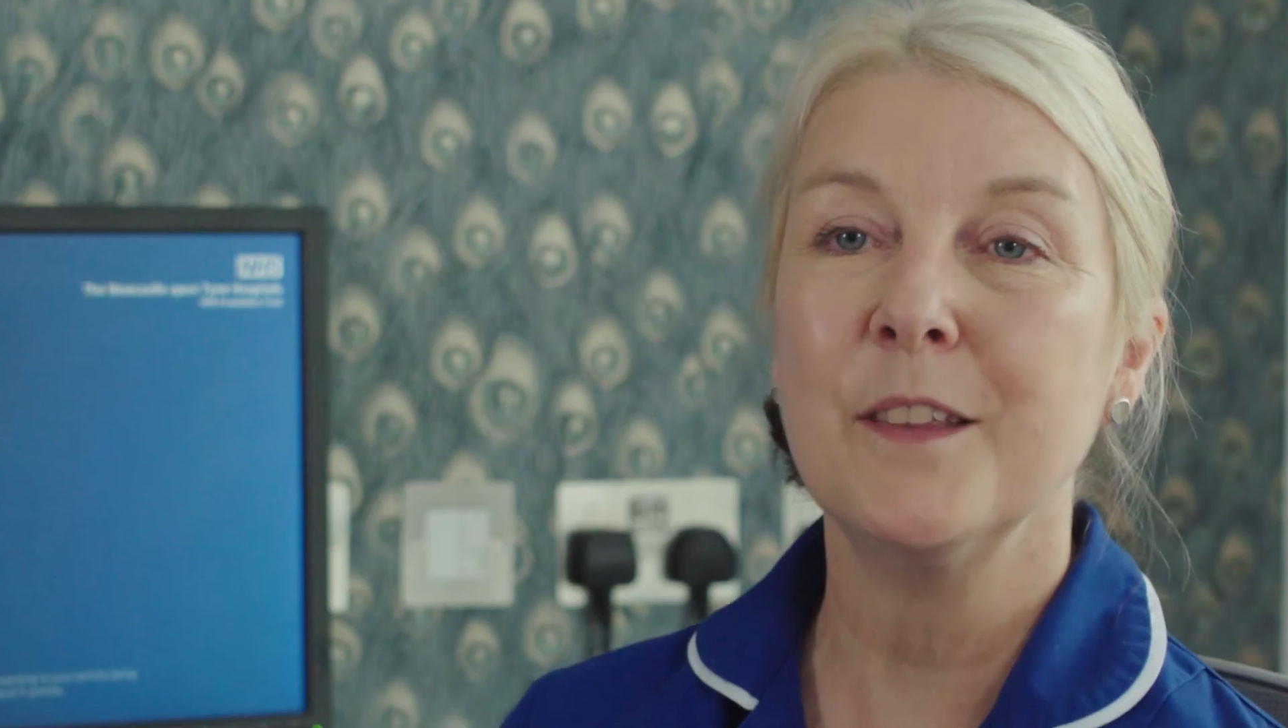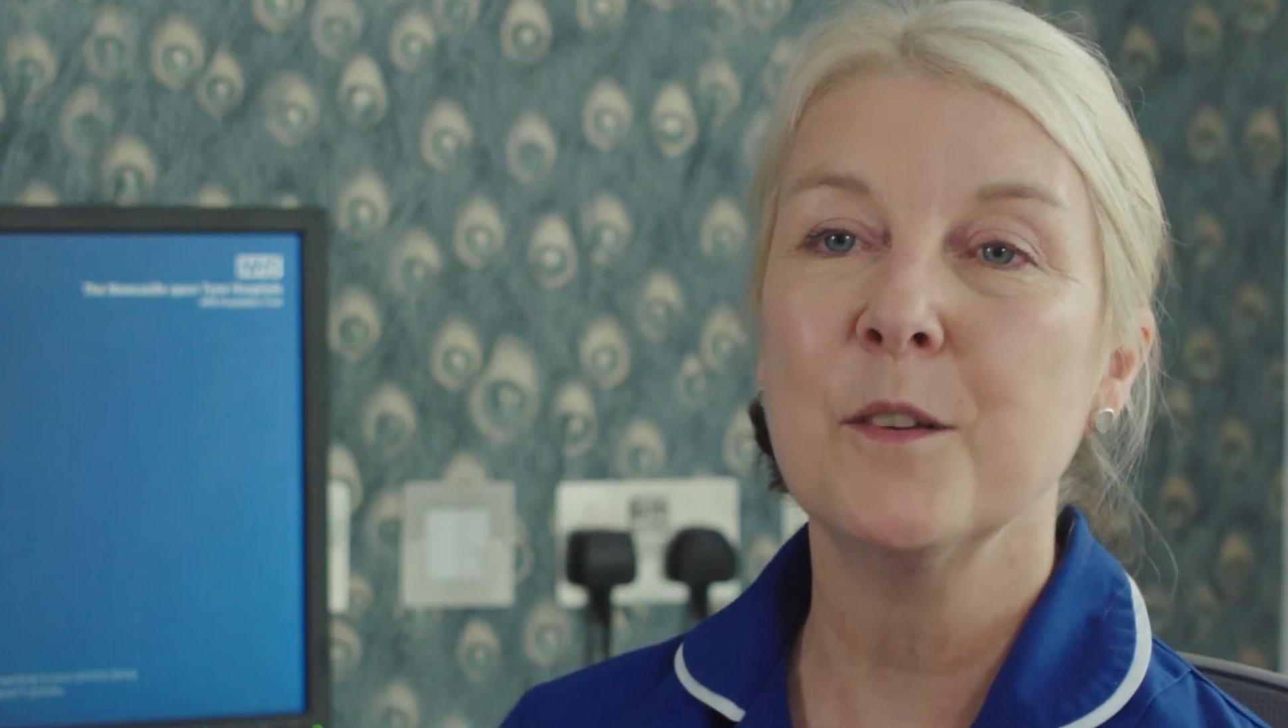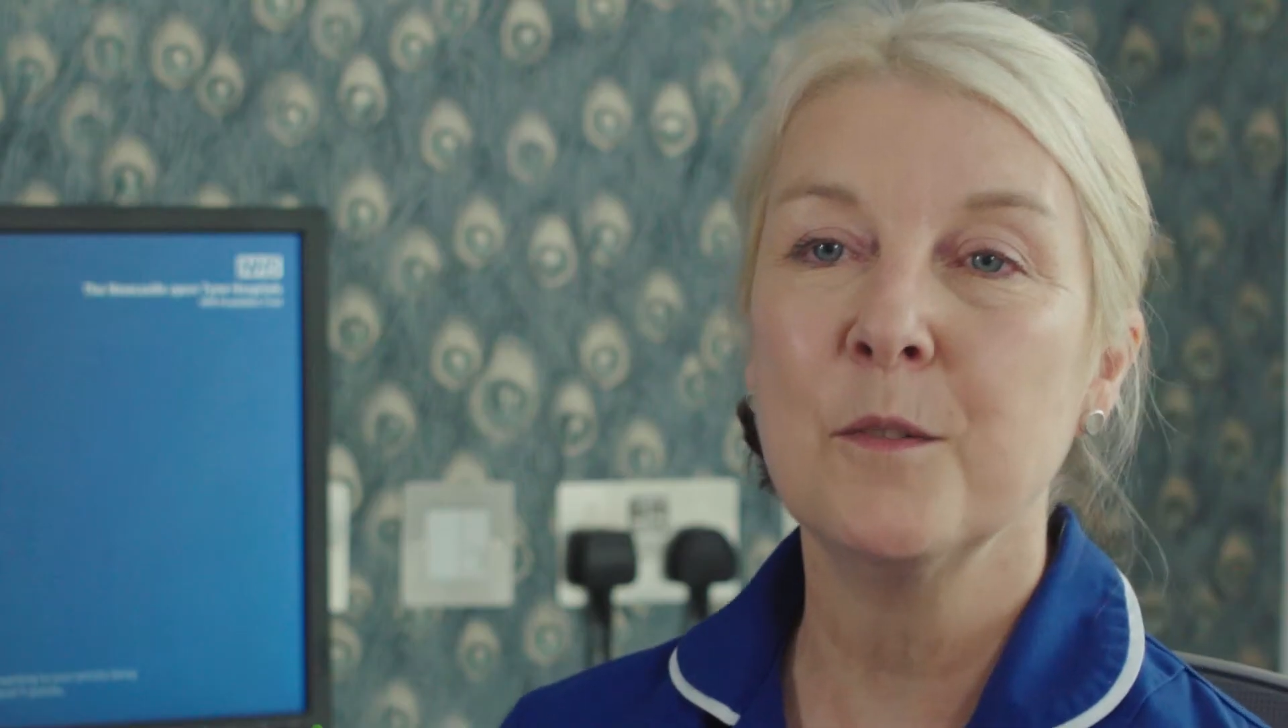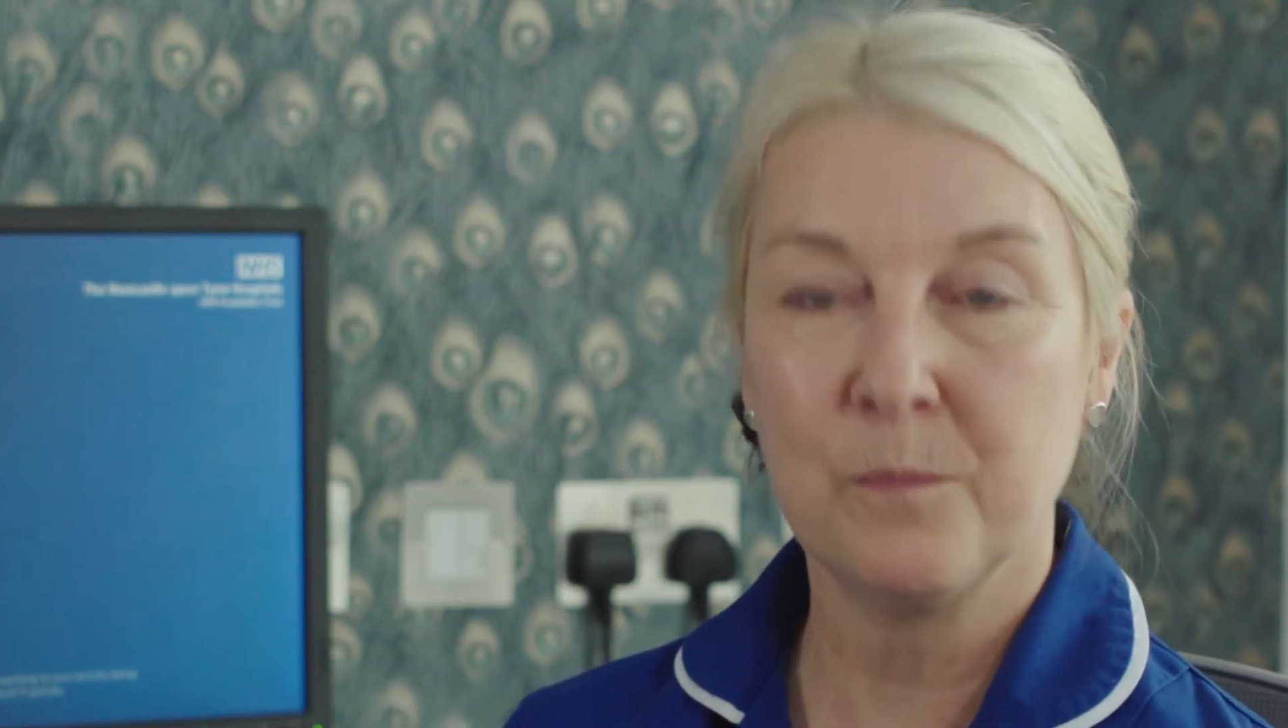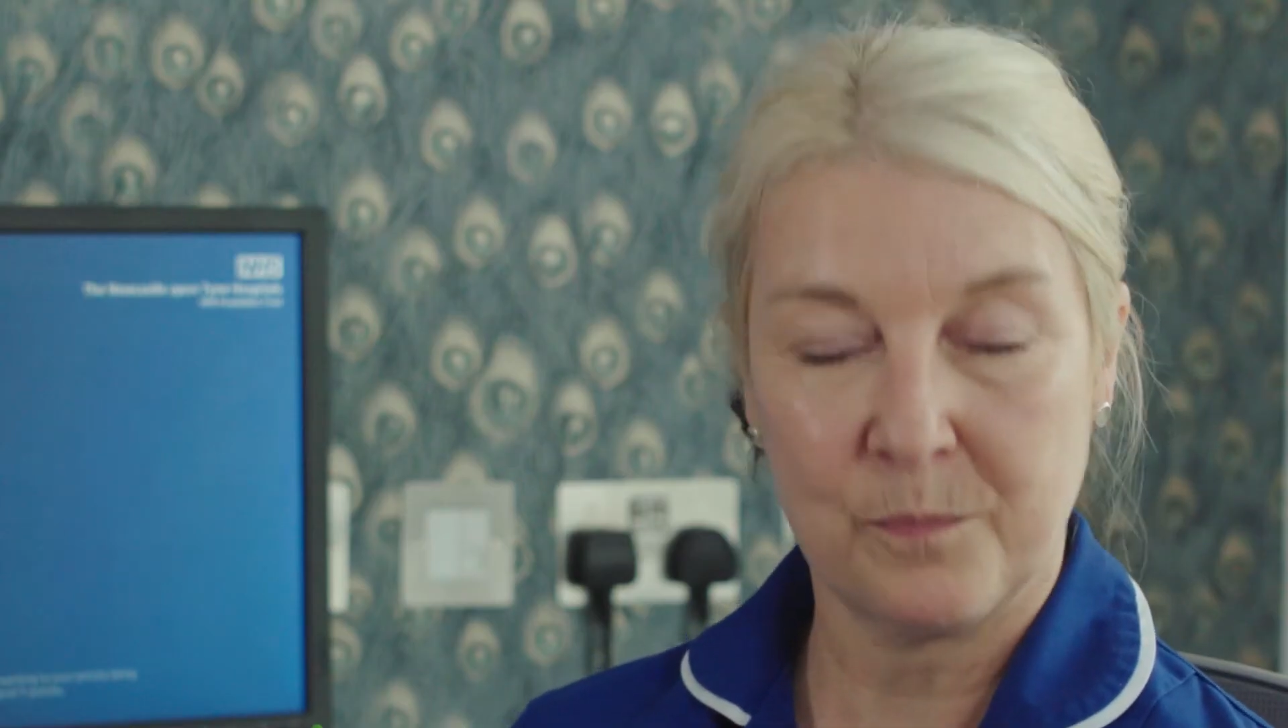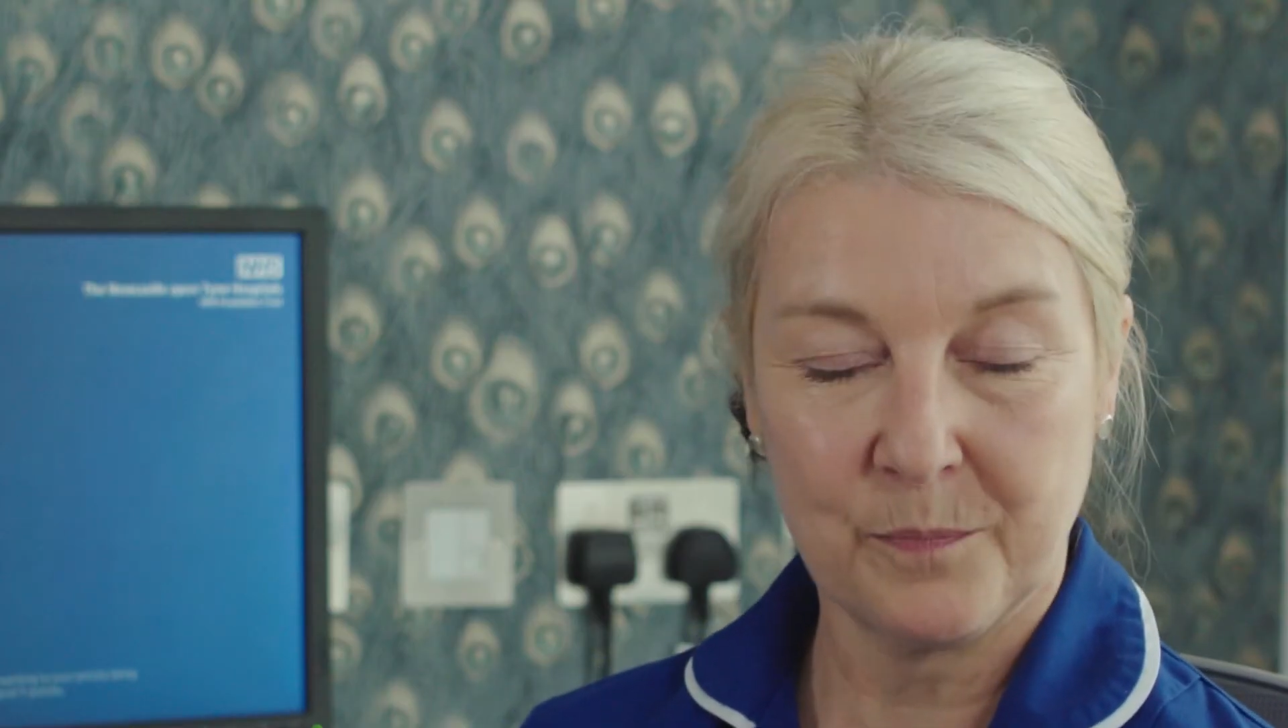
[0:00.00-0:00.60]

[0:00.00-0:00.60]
the